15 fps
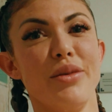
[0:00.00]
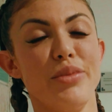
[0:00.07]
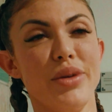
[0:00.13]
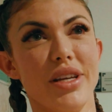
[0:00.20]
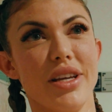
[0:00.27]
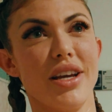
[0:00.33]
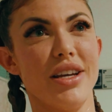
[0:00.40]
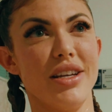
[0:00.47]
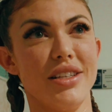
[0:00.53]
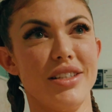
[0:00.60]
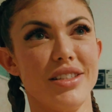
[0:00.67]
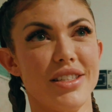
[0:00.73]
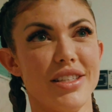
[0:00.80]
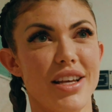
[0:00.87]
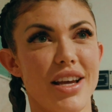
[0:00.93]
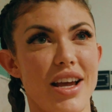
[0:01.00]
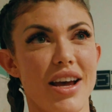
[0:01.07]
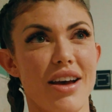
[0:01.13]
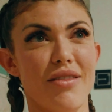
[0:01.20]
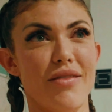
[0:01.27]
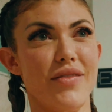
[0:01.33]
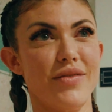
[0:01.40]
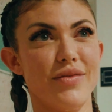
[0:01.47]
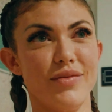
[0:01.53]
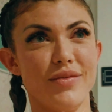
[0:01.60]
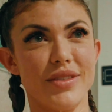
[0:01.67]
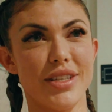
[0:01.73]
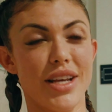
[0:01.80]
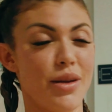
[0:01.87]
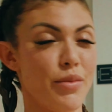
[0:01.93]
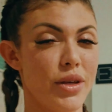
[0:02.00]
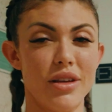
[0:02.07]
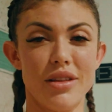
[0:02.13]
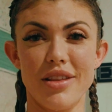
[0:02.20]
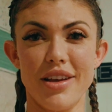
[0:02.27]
because I have 10 million